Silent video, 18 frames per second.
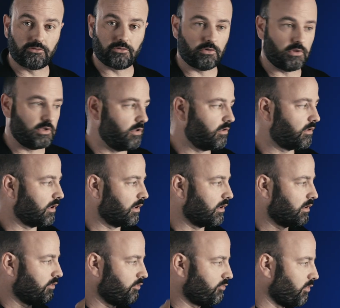so that you can
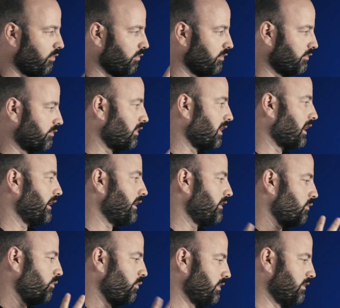control this
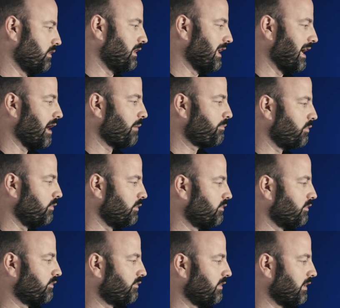light with an app,
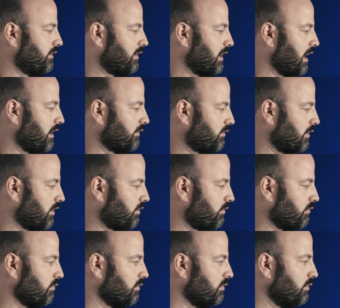which is fantastic
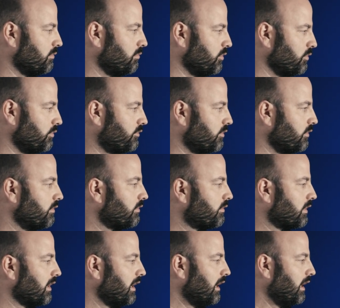through
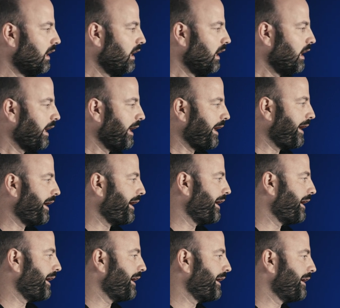Bluetooth.
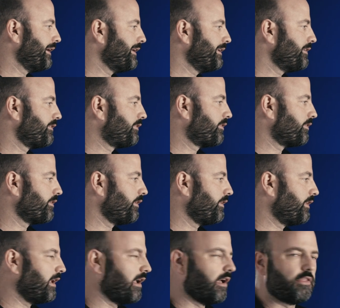And
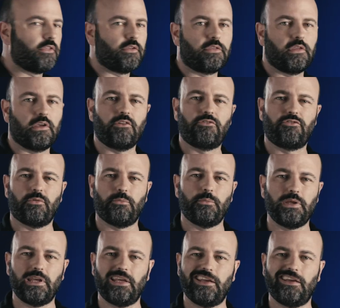the other thing for
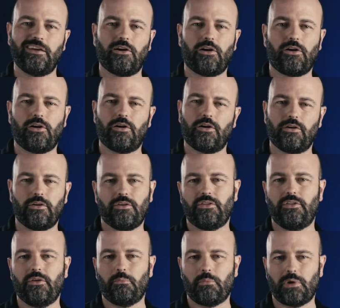me are
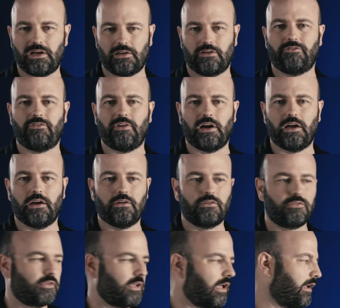the
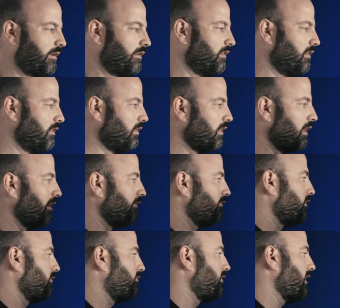modifiers. I
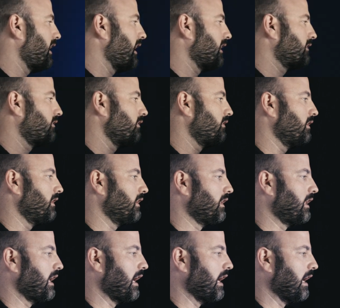love the fact that
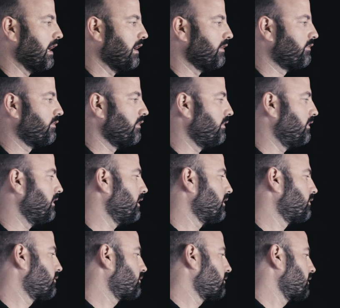it has
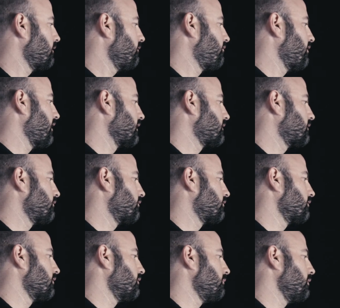this. In fact, this
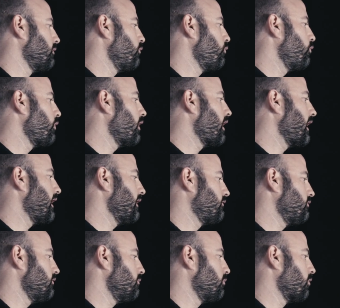is going to be way
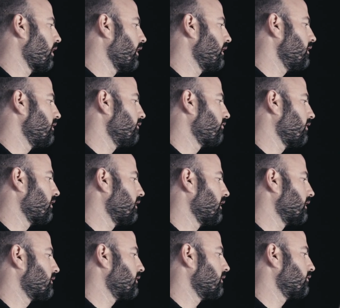too bright if I
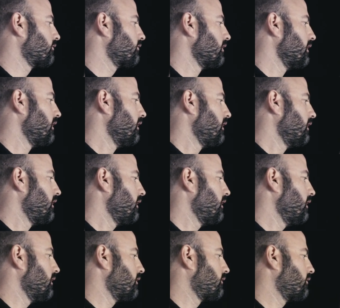let this
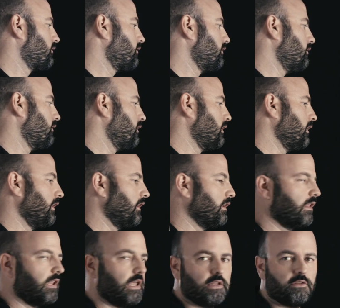hit the
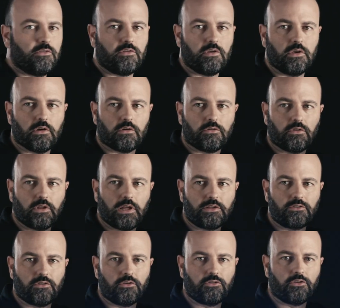lens here. So
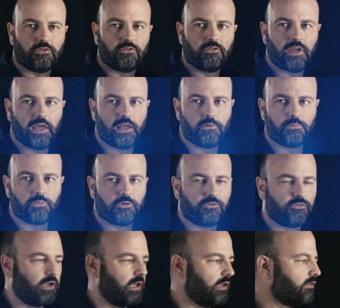that's at just
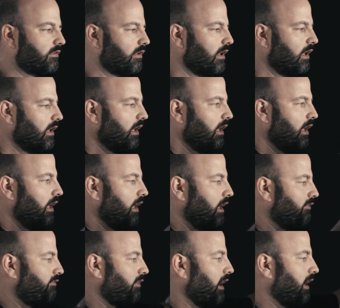10%.
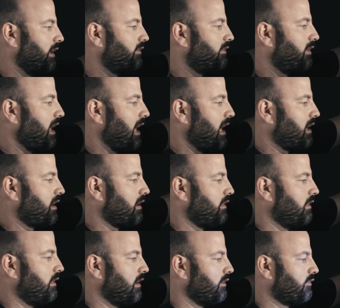If I take
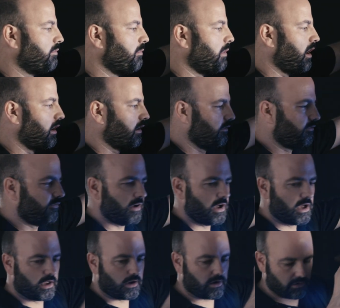this
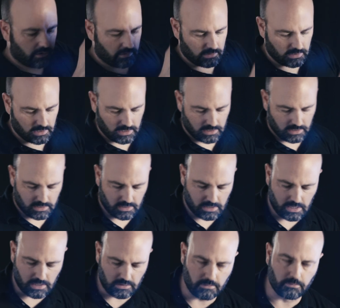modifier
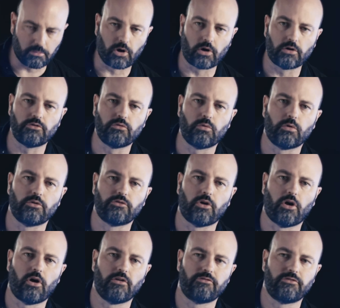and the barn doors
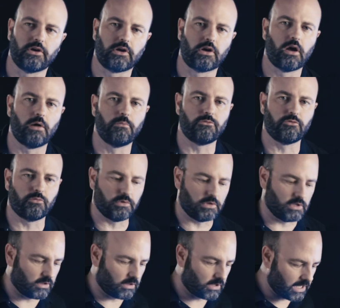off that comes
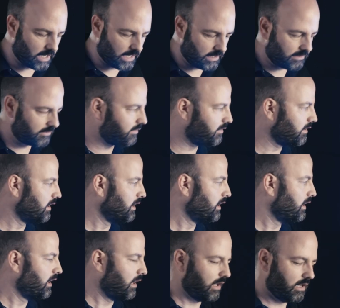with the light,
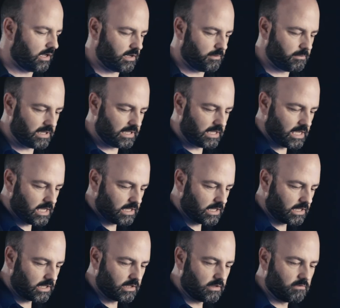um, again,
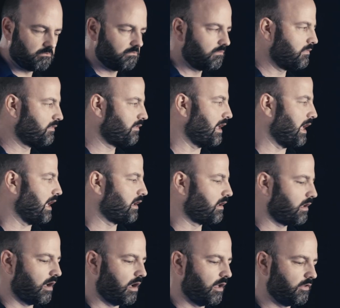I can
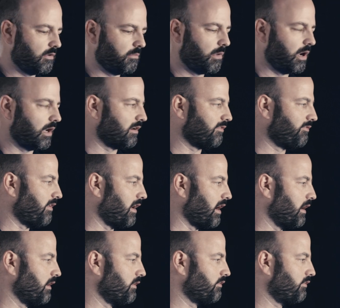take other
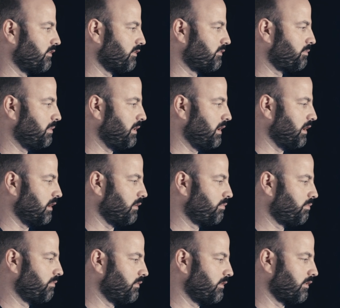modifiers, this being
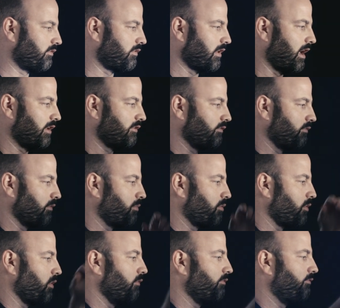the size of a
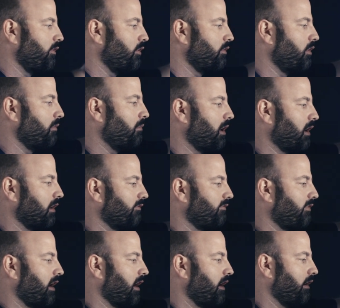Profoto
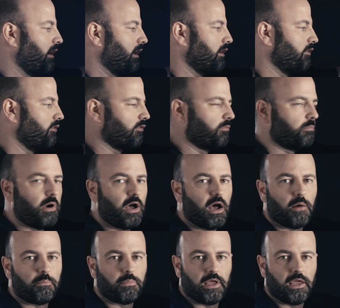modifier, I can just
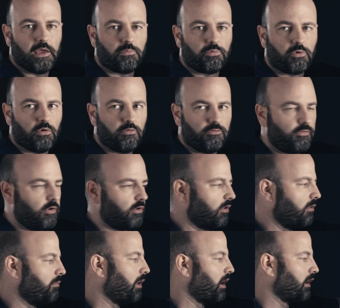pop a
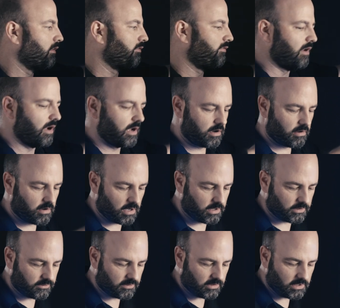Profoto modifier
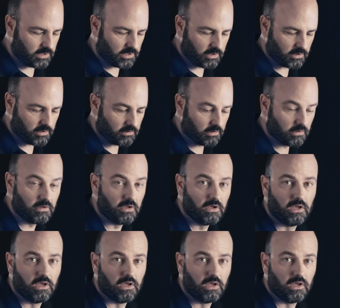onto here and